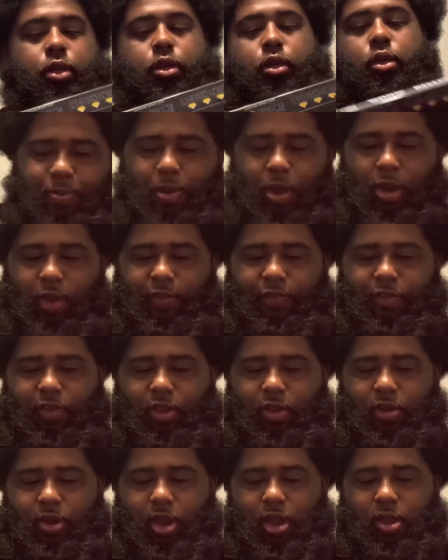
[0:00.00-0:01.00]
Probably
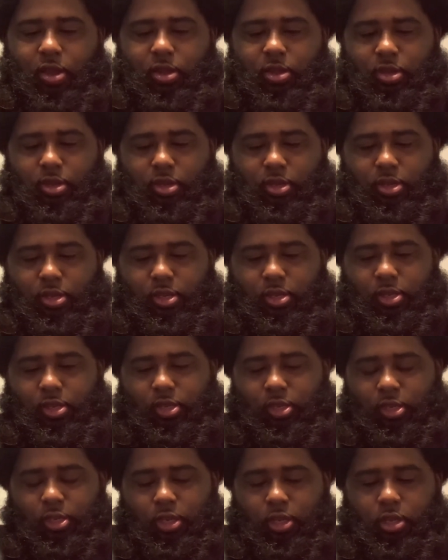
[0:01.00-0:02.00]
figure it out.
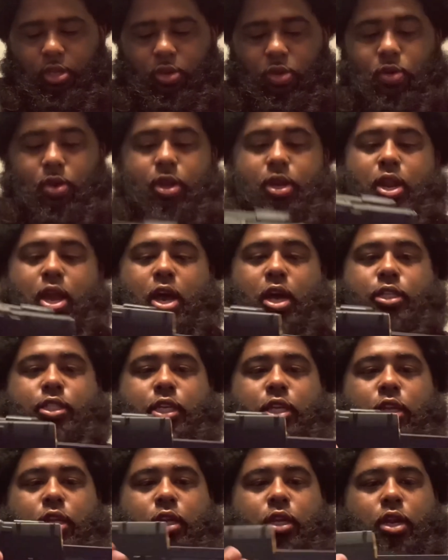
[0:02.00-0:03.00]
Well, no. See,
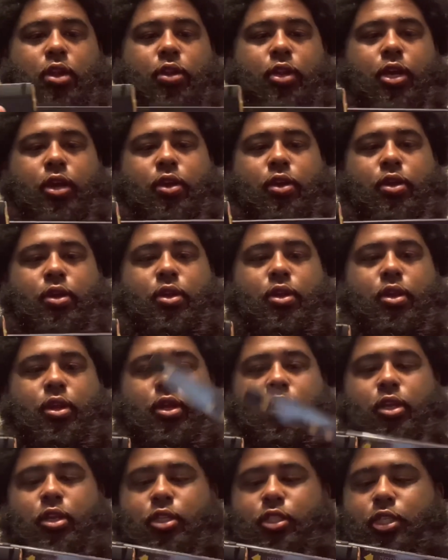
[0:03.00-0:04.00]
look. There you go.
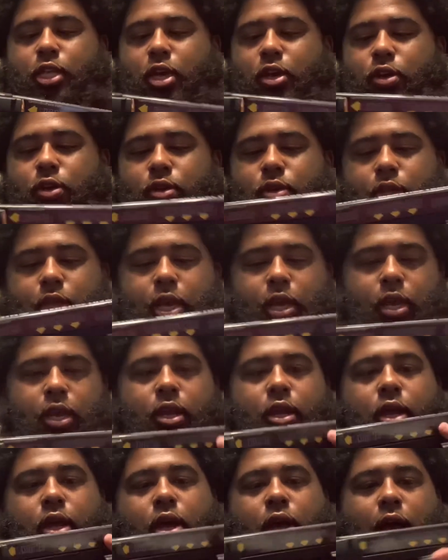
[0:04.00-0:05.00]
So, yeah.
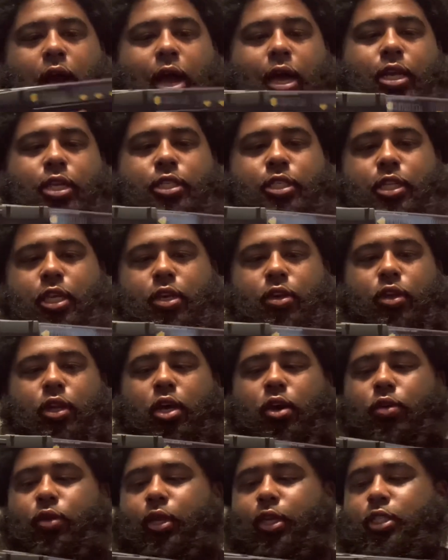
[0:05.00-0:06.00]
I can still
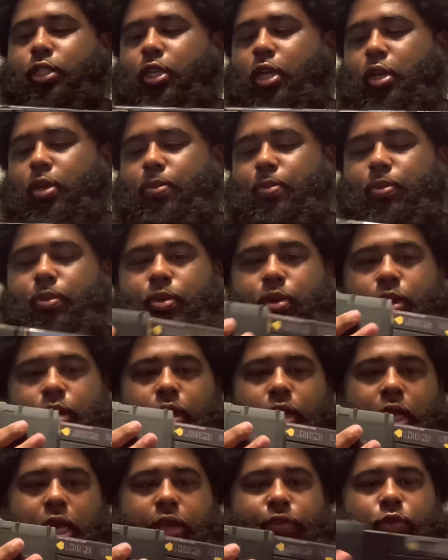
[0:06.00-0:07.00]
load these up
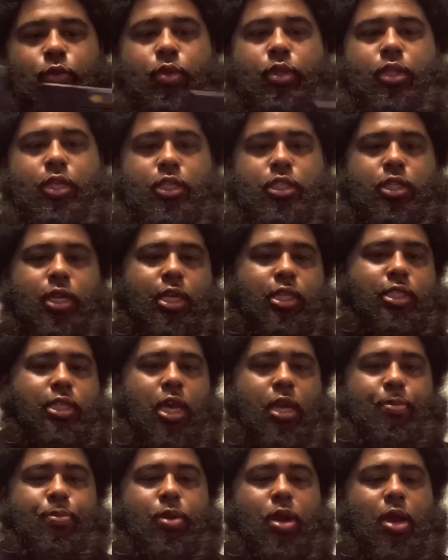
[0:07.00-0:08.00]
even with this. So that's not
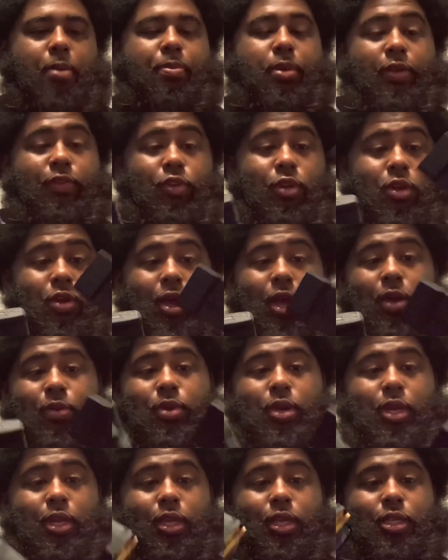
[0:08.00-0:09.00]
a problem. But if you don't have one
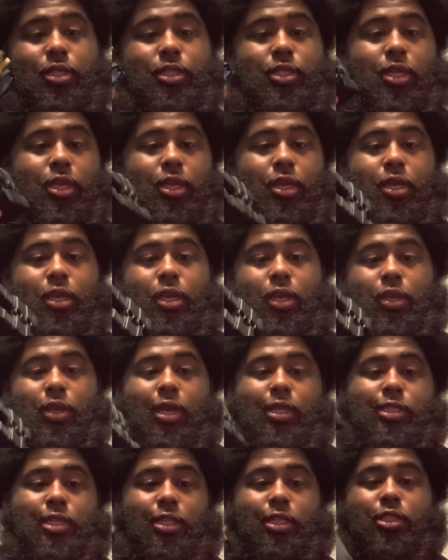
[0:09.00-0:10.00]
of these, you got
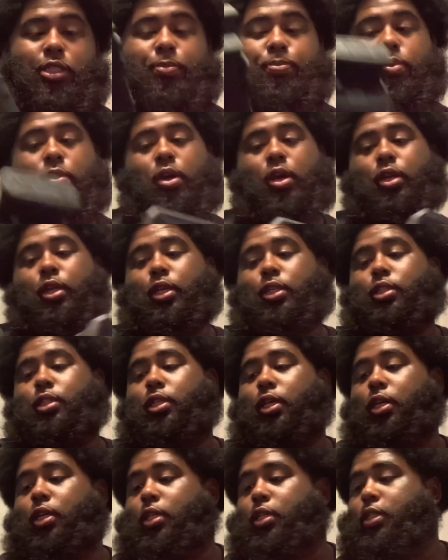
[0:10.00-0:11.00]
to take this apart. It
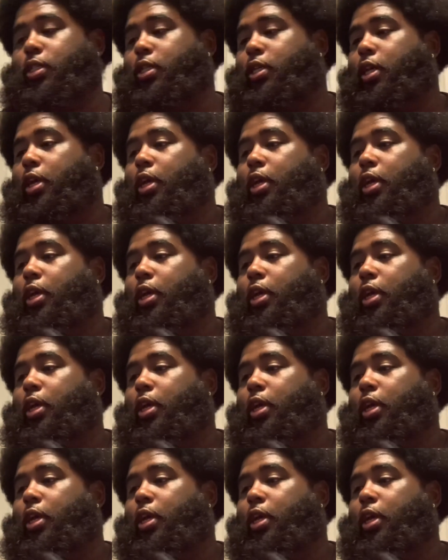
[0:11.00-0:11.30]
sucks.